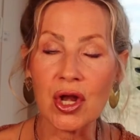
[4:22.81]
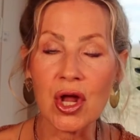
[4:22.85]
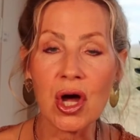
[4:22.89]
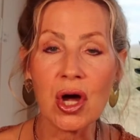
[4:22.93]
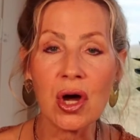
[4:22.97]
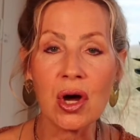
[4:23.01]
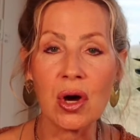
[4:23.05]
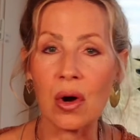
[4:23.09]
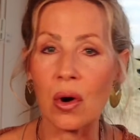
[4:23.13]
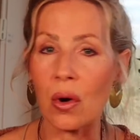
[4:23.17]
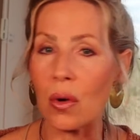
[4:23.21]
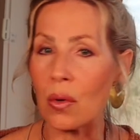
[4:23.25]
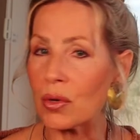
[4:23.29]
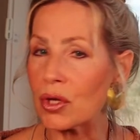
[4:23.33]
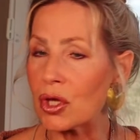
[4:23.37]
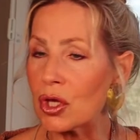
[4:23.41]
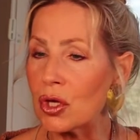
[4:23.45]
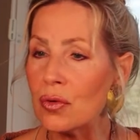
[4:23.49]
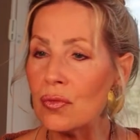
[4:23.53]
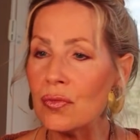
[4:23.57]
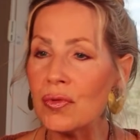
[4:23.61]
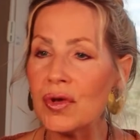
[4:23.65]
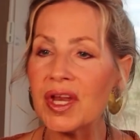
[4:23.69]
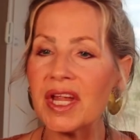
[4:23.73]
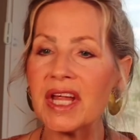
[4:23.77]
No,
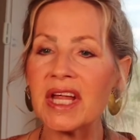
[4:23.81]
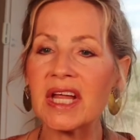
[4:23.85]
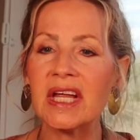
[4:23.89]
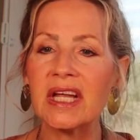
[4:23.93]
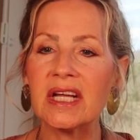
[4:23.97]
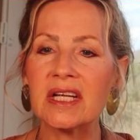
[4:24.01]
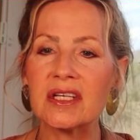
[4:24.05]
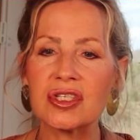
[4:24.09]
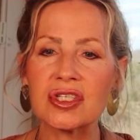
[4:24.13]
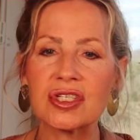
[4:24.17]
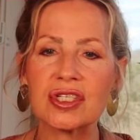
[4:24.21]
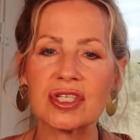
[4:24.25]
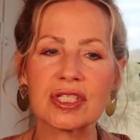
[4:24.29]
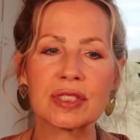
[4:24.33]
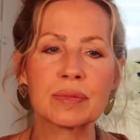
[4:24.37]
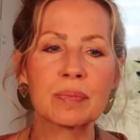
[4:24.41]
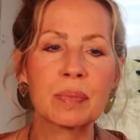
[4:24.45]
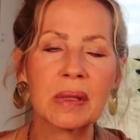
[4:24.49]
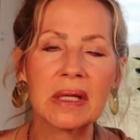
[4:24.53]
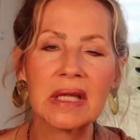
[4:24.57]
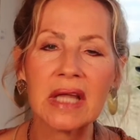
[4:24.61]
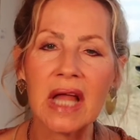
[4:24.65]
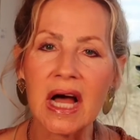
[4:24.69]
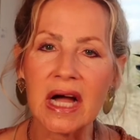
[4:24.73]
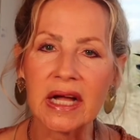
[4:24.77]
you need to just
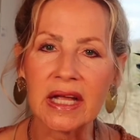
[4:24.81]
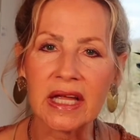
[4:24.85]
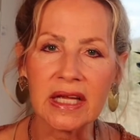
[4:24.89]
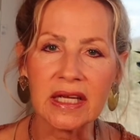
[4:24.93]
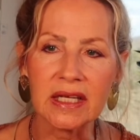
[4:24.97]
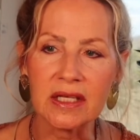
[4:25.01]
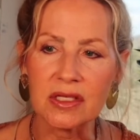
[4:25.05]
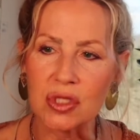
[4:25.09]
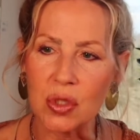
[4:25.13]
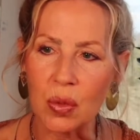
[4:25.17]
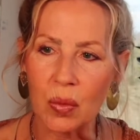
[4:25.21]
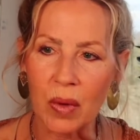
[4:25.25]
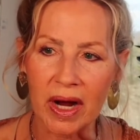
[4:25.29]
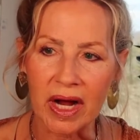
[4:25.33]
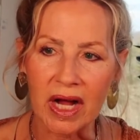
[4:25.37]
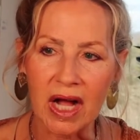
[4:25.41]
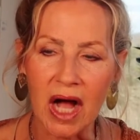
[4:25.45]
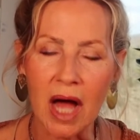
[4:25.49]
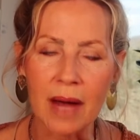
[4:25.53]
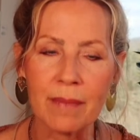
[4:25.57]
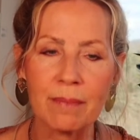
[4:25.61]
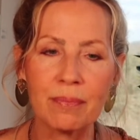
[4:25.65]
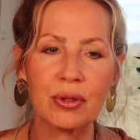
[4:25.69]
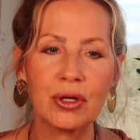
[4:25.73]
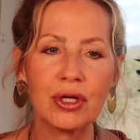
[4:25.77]
plug into what
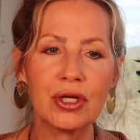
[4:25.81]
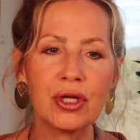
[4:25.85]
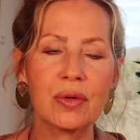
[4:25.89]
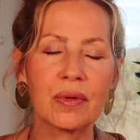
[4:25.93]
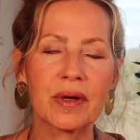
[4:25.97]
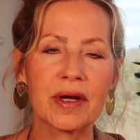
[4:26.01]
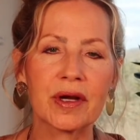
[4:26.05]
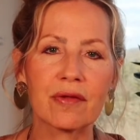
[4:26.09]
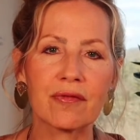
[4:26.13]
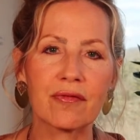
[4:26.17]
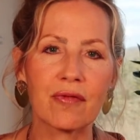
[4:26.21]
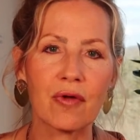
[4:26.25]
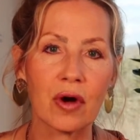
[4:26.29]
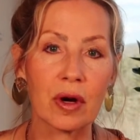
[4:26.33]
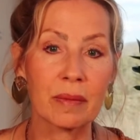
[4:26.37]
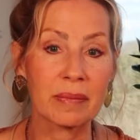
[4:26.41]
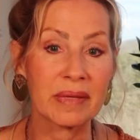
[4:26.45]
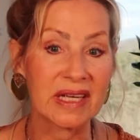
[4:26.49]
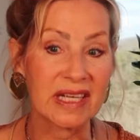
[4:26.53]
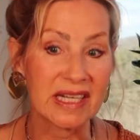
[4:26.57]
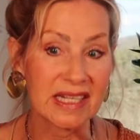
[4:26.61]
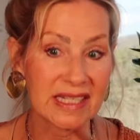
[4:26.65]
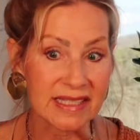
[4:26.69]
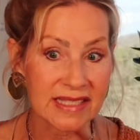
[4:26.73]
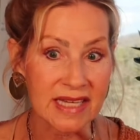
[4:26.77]
God put you here for
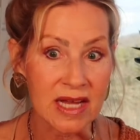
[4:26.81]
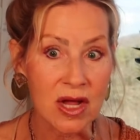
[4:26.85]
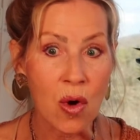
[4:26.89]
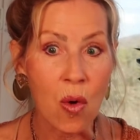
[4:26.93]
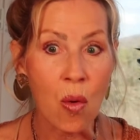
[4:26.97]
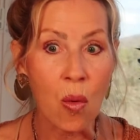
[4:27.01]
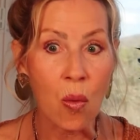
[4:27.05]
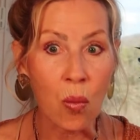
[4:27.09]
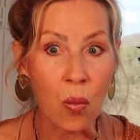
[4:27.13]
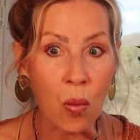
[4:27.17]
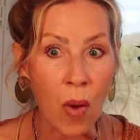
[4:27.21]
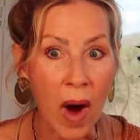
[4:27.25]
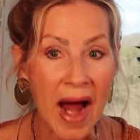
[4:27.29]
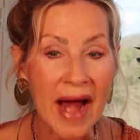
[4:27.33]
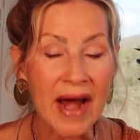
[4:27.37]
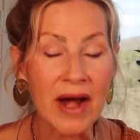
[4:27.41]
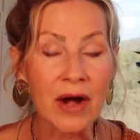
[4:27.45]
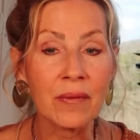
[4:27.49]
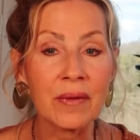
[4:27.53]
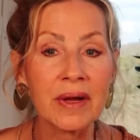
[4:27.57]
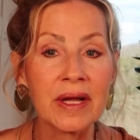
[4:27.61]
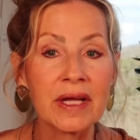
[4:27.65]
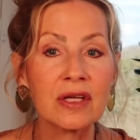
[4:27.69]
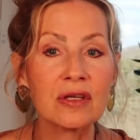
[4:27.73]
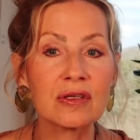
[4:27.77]
because
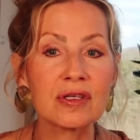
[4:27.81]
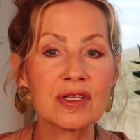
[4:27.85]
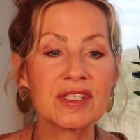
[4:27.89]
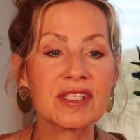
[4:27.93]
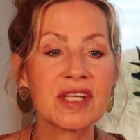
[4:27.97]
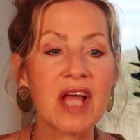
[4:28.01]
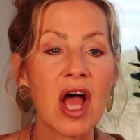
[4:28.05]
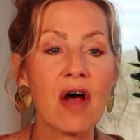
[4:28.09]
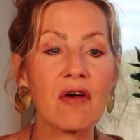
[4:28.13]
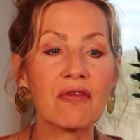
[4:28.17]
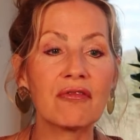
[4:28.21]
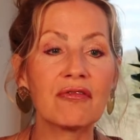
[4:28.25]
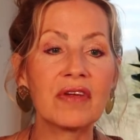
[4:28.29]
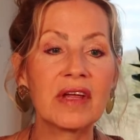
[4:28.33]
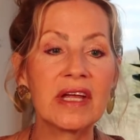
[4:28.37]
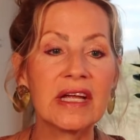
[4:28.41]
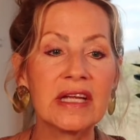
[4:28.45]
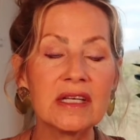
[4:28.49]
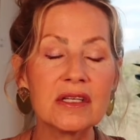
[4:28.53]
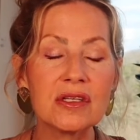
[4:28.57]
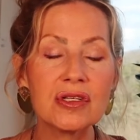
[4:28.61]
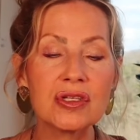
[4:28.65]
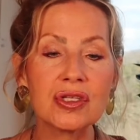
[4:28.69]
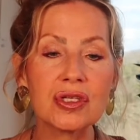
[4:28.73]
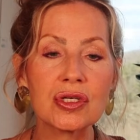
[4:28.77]
wiring yourself
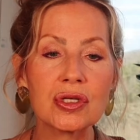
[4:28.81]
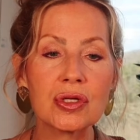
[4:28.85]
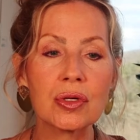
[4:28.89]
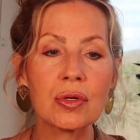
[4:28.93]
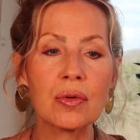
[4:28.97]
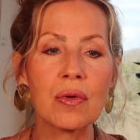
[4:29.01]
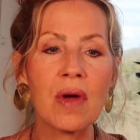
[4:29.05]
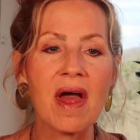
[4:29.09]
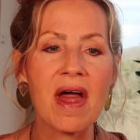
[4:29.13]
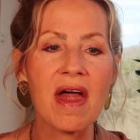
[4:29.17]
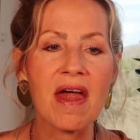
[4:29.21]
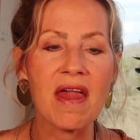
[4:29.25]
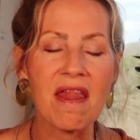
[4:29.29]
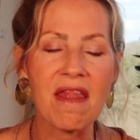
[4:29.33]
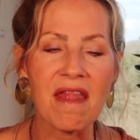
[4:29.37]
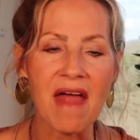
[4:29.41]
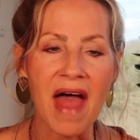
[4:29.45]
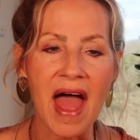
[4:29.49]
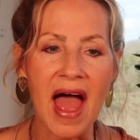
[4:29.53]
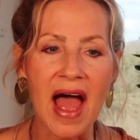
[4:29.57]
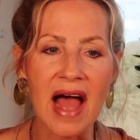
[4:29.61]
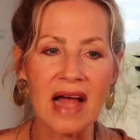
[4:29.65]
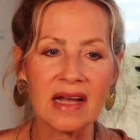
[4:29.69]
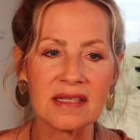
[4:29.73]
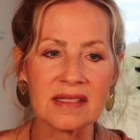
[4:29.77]
into
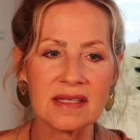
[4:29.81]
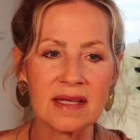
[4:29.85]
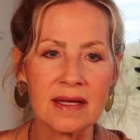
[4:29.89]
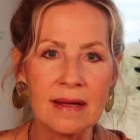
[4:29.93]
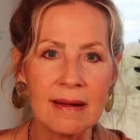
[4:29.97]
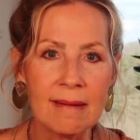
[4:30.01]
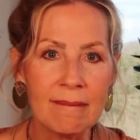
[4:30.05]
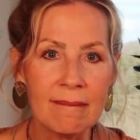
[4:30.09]
that.